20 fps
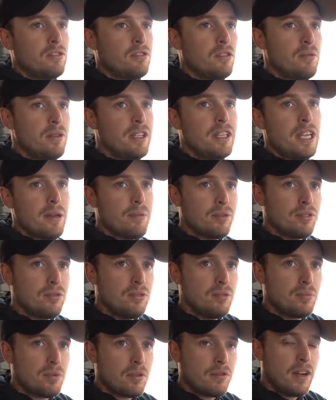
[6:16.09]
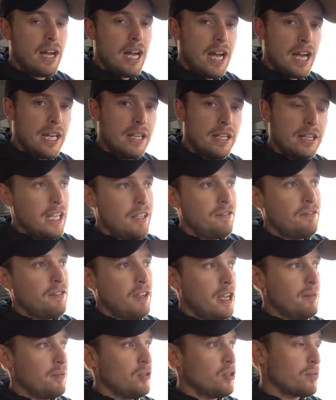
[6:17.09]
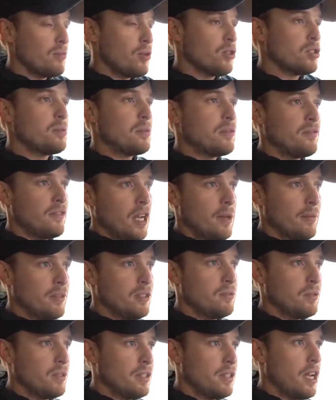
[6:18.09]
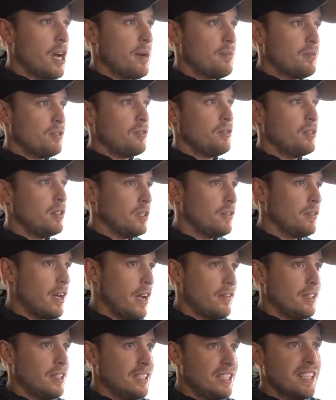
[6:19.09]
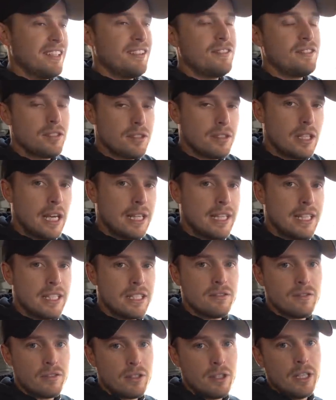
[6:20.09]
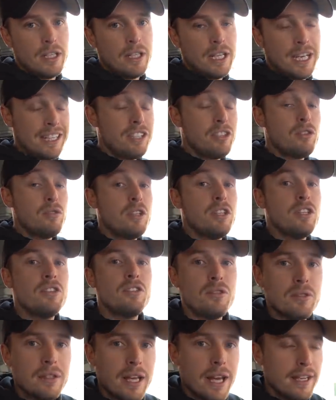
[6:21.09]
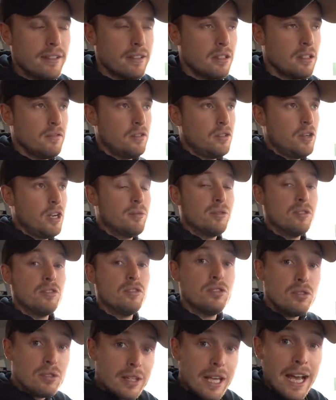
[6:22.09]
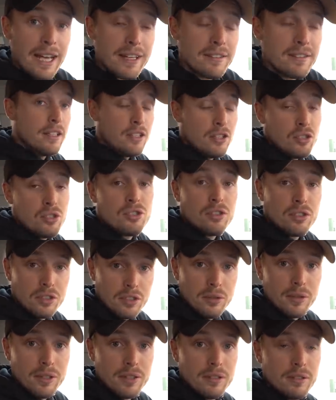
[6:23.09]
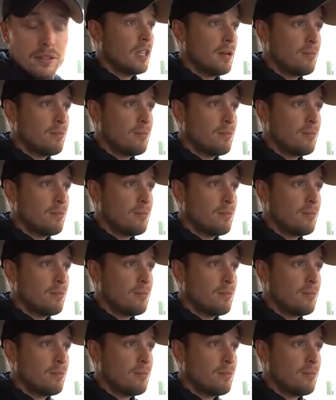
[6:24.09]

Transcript: so being able to provide a family or multiple families with the opportunity of having gifts I think it's very I think you need to do that and if you're able to do that then you should do it